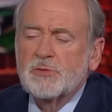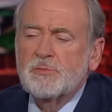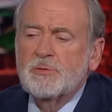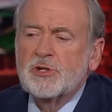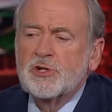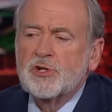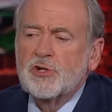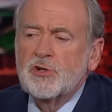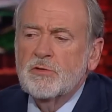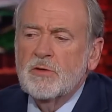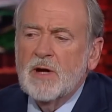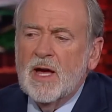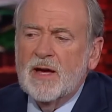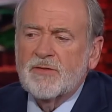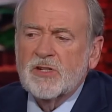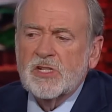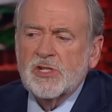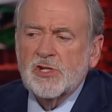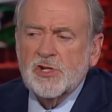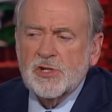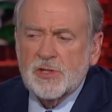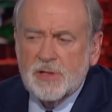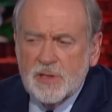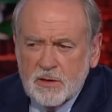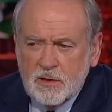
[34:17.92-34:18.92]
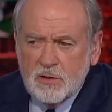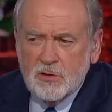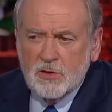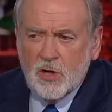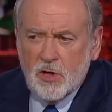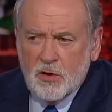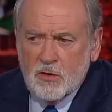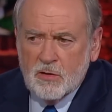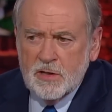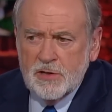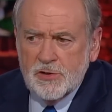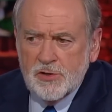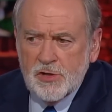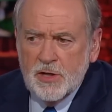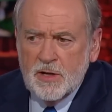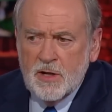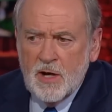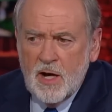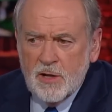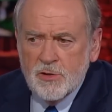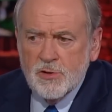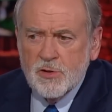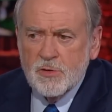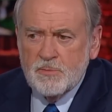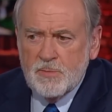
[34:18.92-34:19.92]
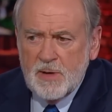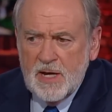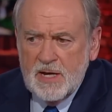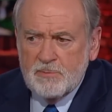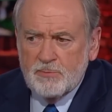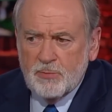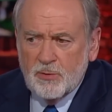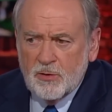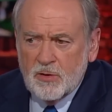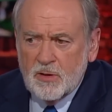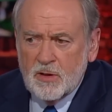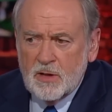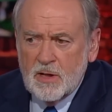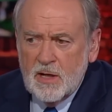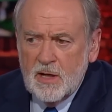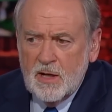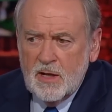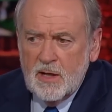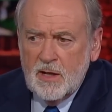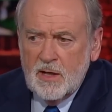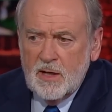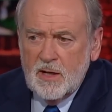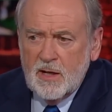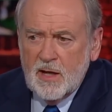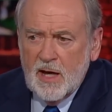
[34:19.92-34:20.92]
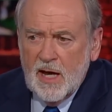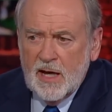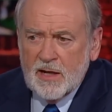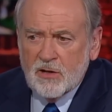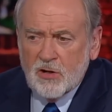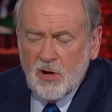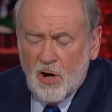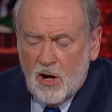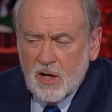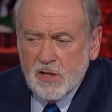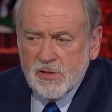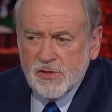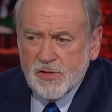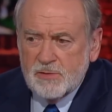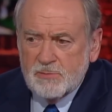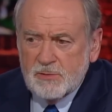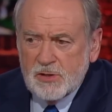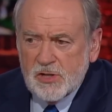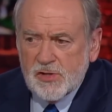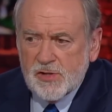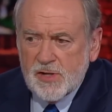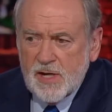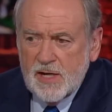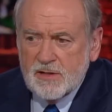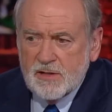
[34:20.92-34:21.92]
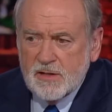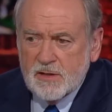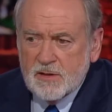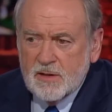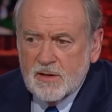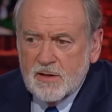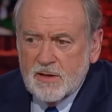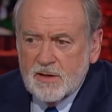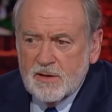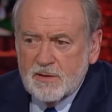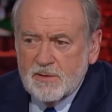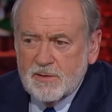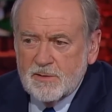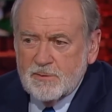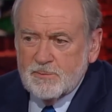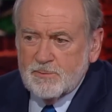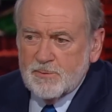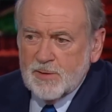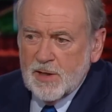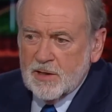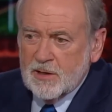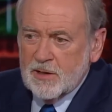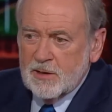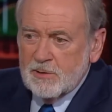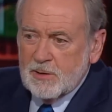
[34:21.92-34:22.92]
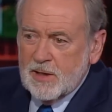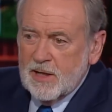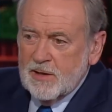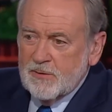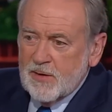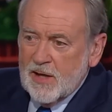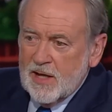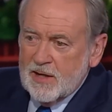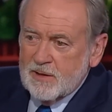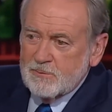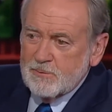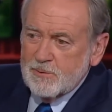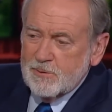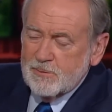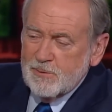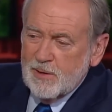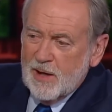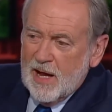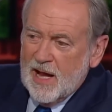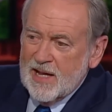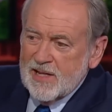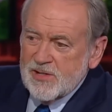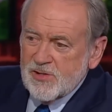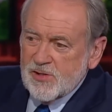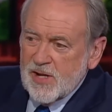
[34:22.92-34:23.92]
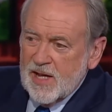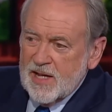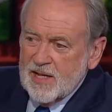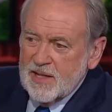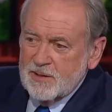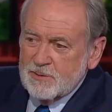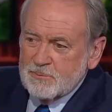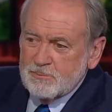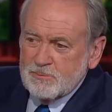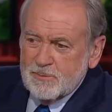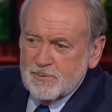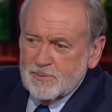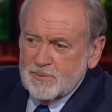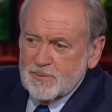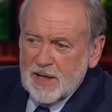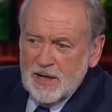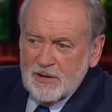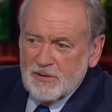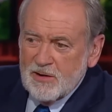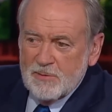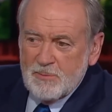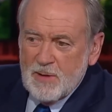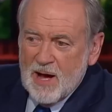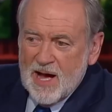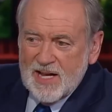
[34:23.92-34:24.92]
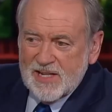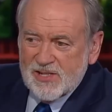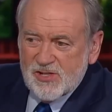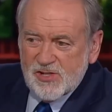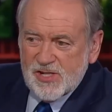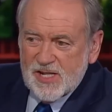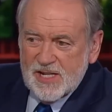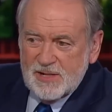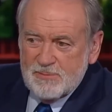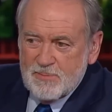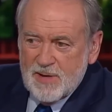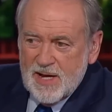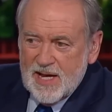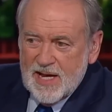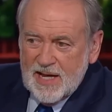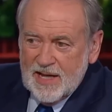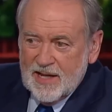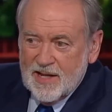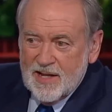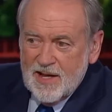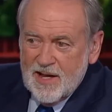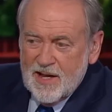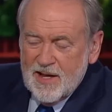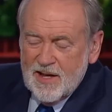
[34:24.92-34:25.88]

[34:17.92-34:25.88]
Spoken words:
but you have instilled courage in other people and caused them to say that they're going to give that Isaiah, here am I, send me,